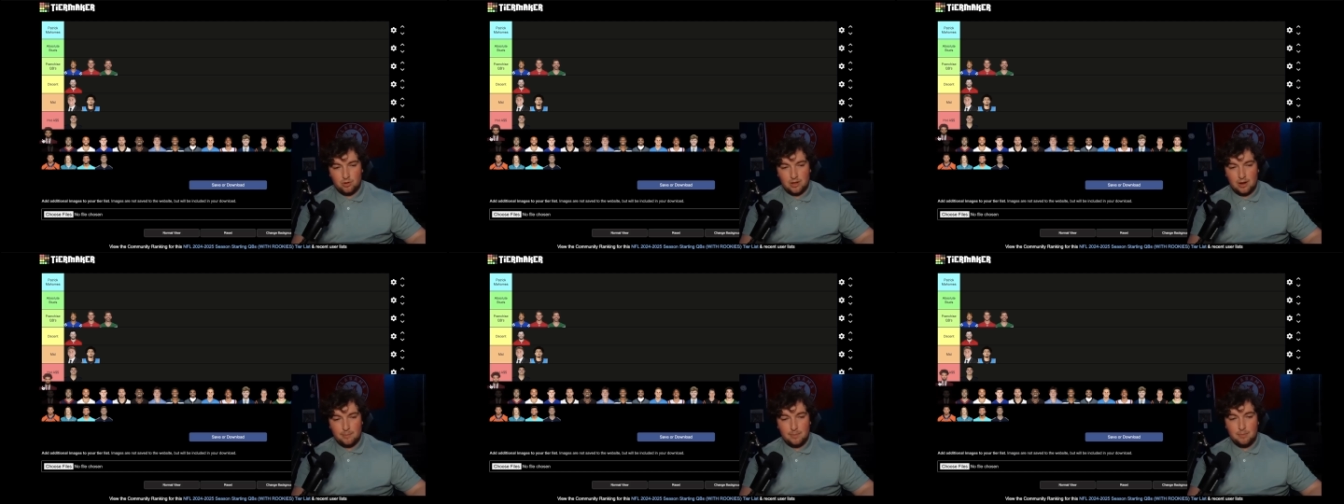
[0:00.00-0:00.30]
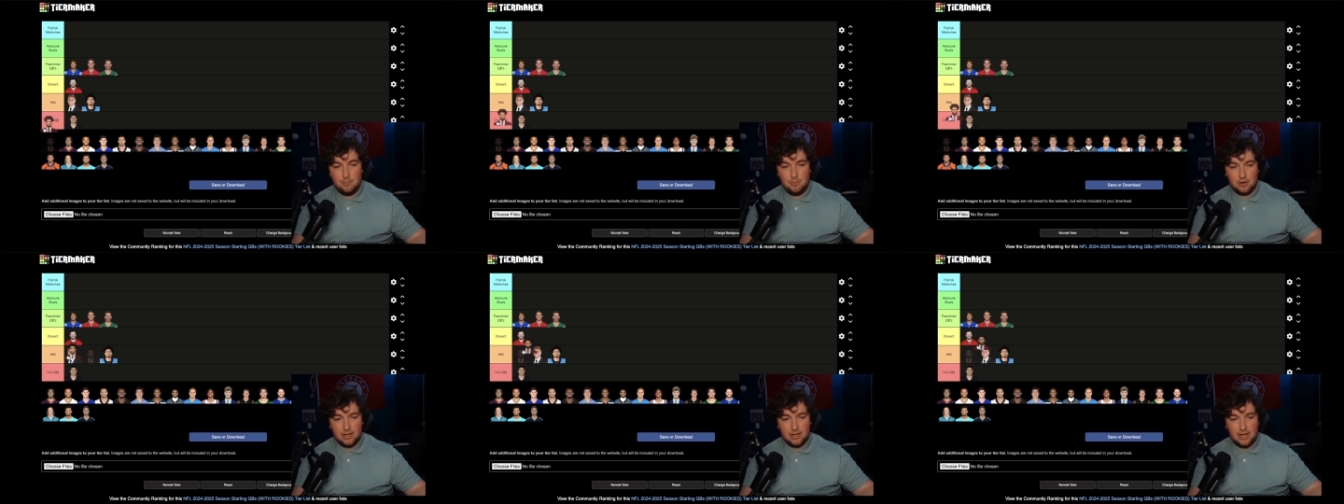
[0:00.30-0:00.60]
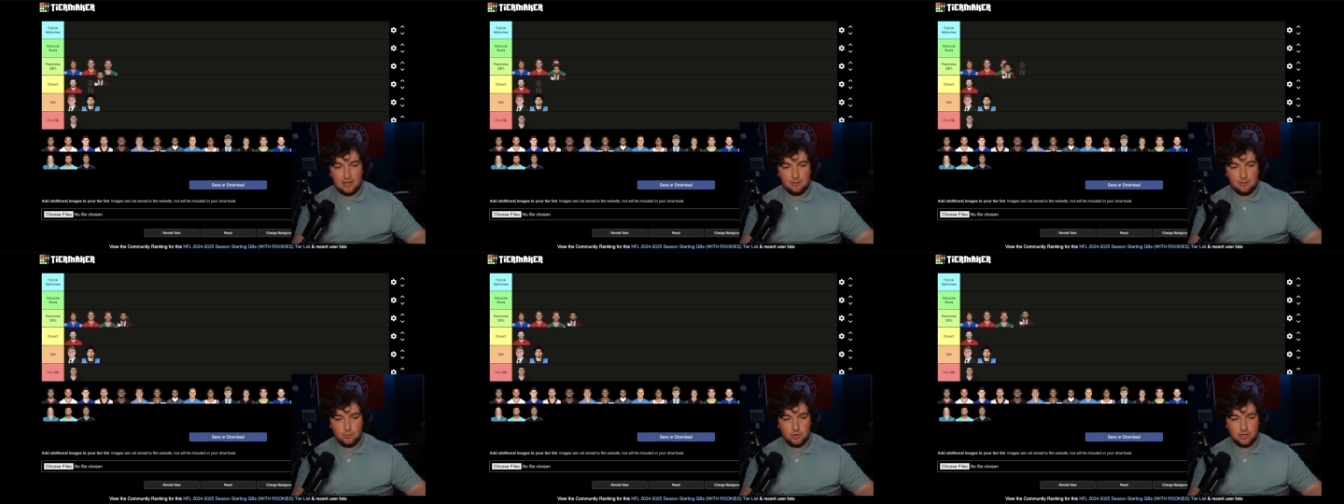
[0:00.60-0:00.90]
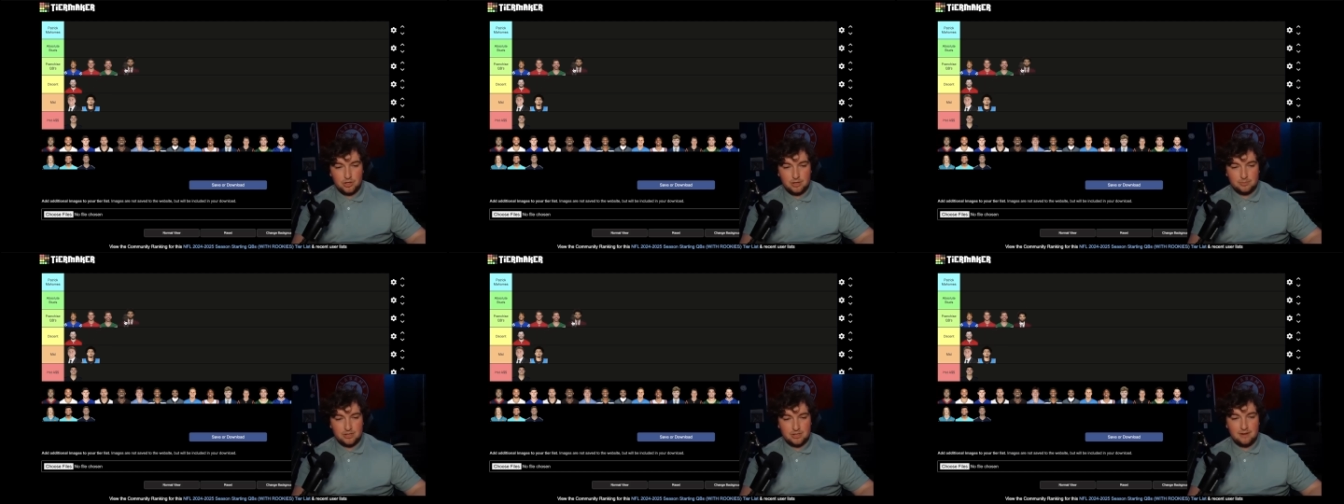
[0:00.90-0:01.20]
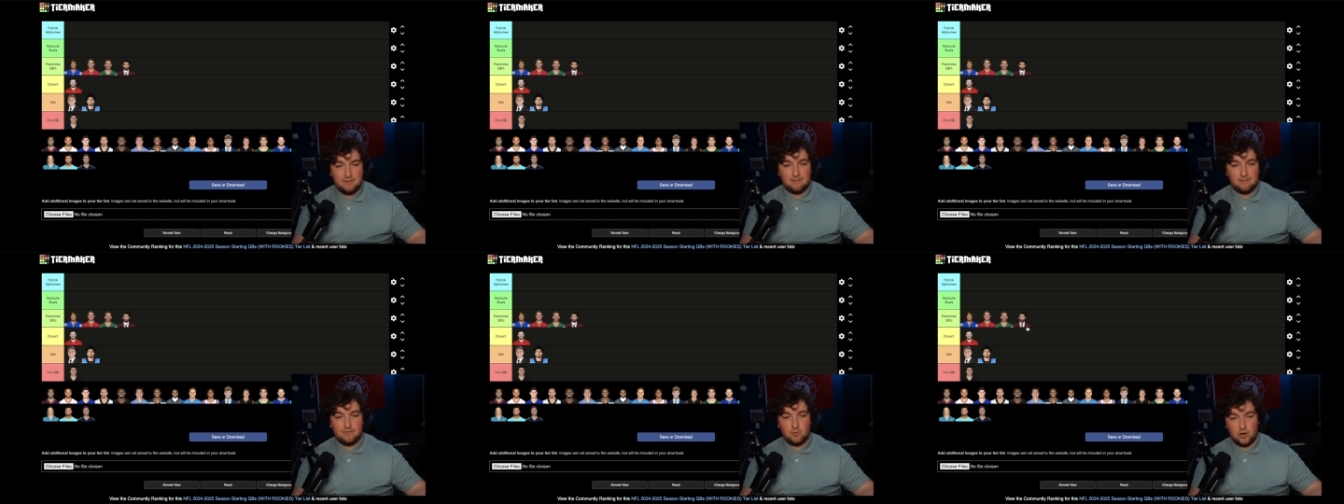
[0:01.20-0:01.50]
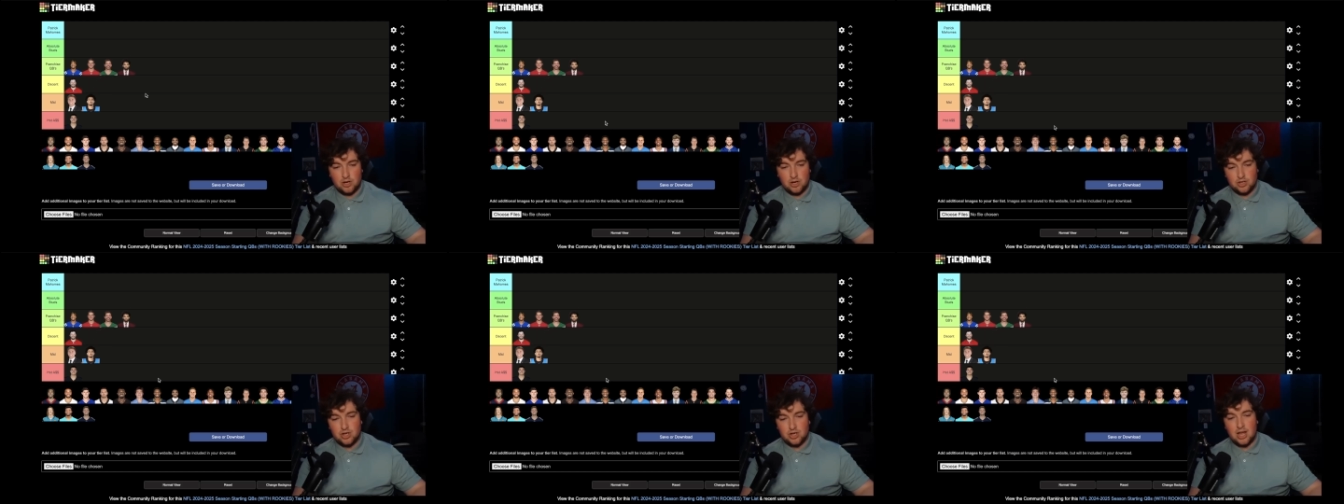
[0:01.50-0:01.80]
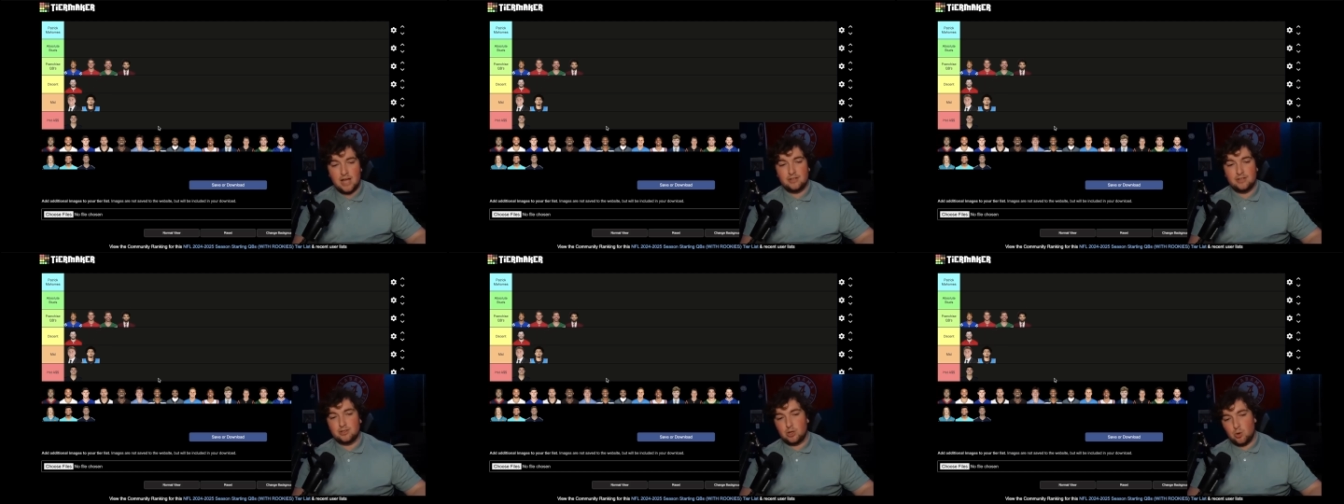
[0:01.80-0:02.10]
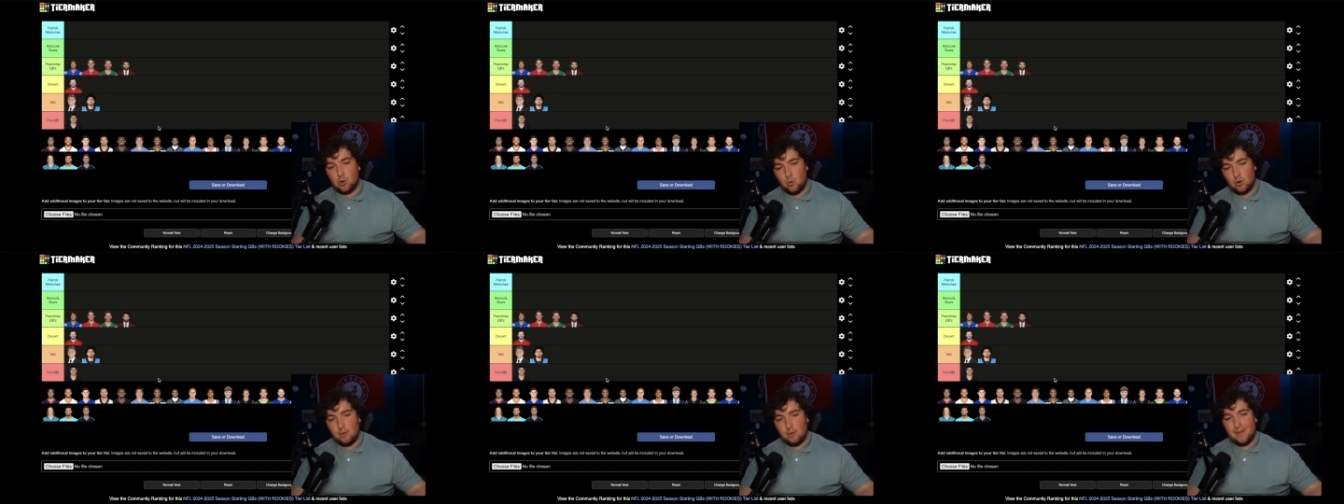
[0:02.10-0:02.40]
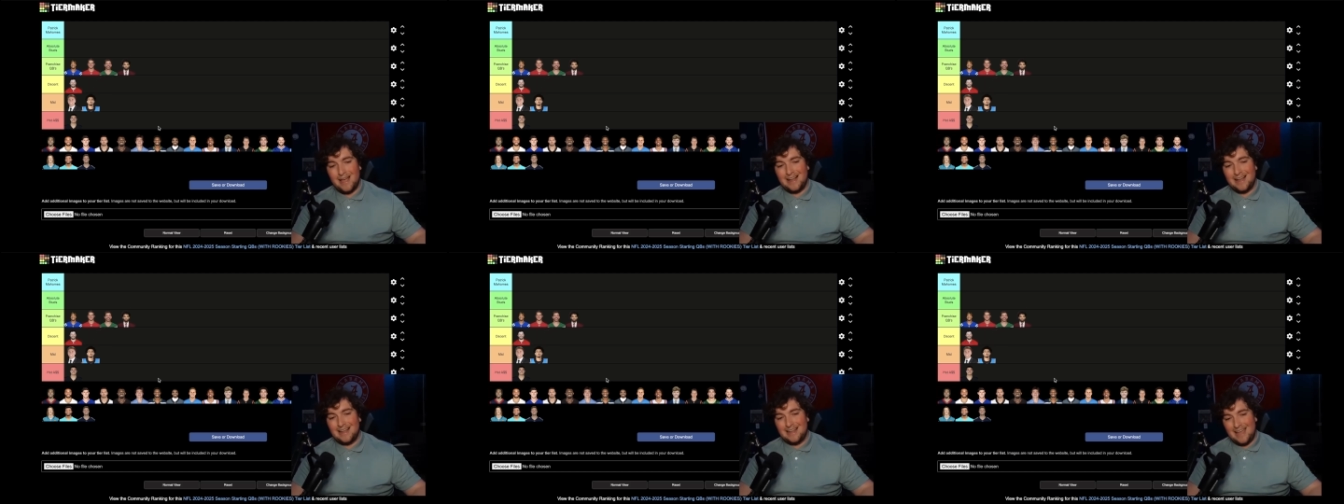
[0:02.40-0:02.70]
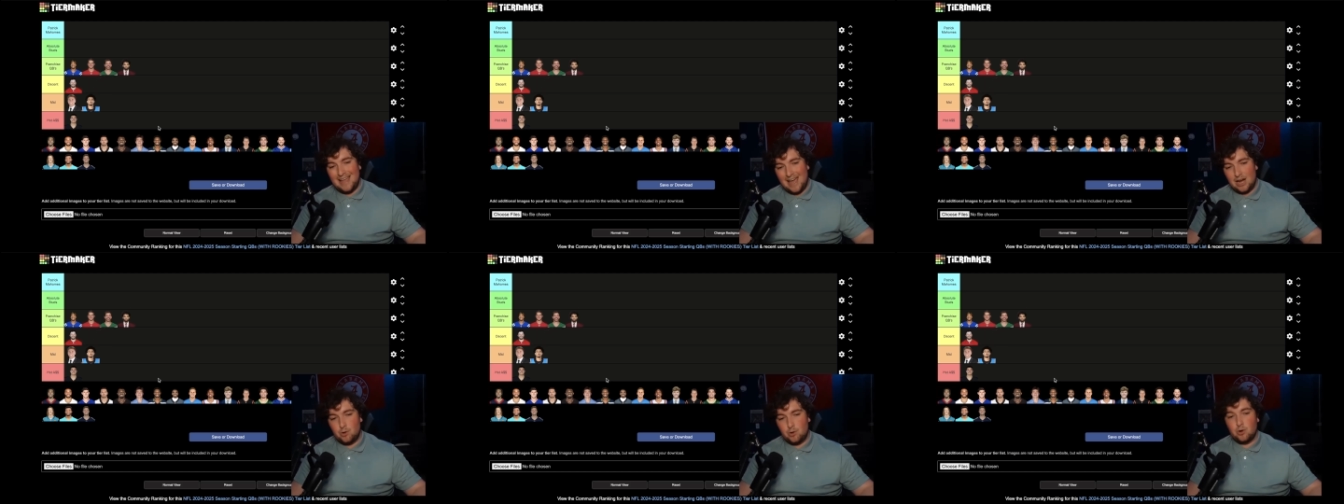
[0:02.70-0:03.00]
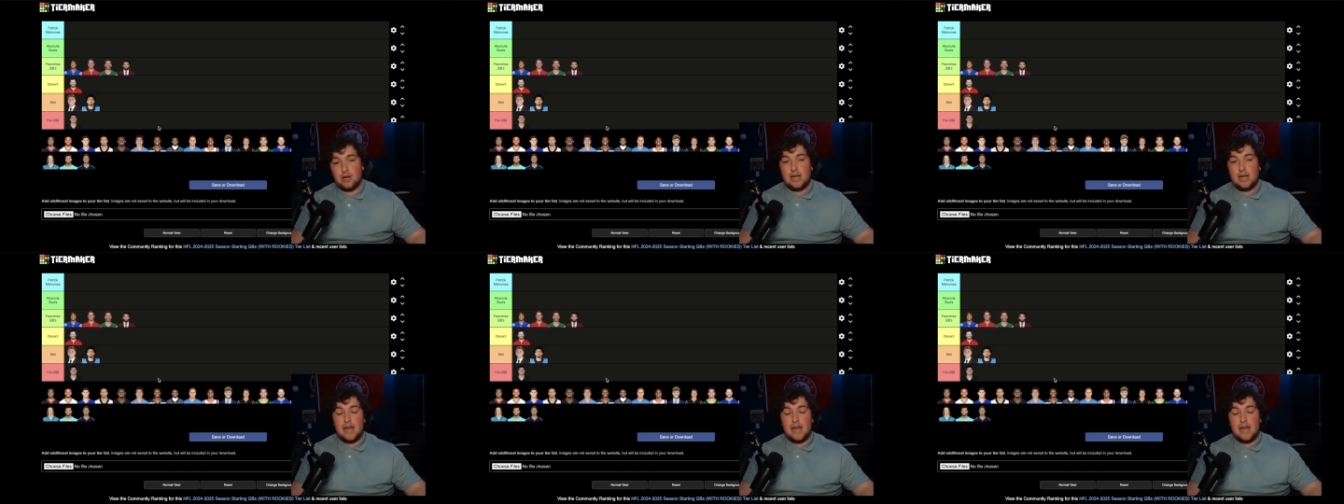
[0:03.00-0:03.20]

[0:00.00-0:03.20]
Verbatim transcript: I'm going to put Caleb Williams in franchise quarterback category.